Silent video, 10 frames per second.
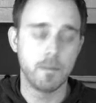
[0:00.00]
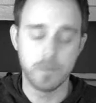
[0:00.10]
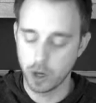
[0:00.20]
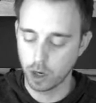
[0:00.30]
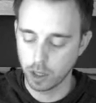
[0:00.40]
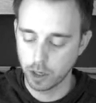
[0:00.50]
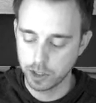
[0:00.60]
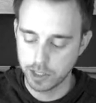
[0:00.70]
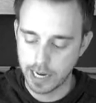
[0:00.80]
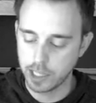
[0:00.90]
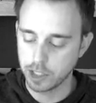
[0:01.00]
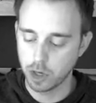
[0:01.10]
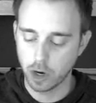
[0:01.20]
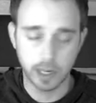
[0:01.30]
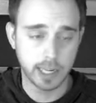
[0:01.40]
your alert settings.
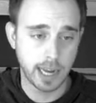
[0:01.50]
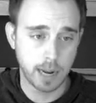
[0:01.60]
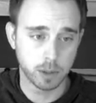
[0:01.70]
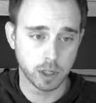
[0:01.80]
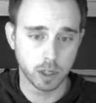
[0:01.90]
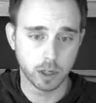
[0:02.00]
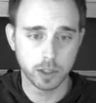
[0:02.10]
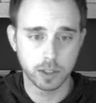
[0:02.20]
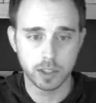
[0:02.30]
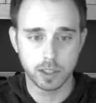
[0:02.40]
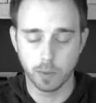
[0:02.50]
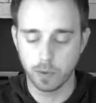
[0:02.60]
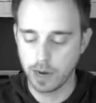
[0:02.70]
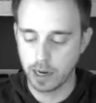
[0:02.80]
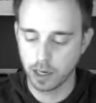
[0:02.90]
You already enabled alerts, and
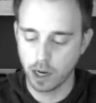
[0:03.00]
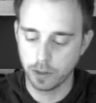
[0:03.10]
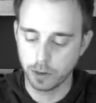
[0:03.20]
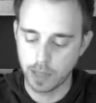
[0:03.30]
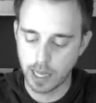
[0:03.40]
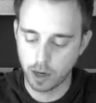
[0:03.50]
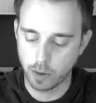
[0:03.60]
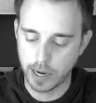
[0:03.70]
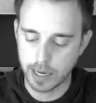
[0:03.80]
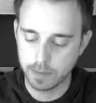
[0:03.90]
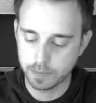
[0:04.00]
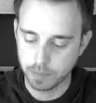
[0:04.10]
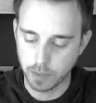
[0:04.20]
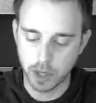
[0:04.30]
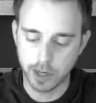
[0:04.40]
we've kind of gone through that already,
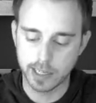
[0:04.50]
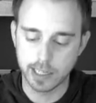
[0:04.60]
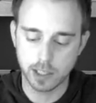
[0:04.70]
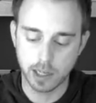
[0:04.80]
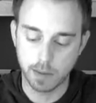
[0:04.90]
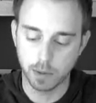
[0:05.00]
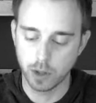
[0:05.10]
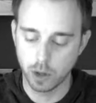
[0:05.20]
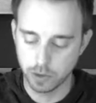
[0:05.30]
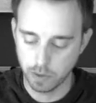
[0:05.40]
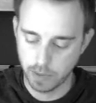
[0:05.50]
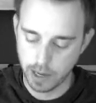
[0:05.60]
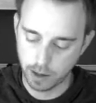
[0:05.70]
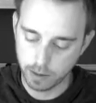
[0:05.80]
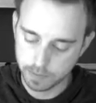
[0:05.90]
but you could disable those from
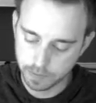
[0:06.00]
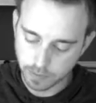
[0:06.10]
there.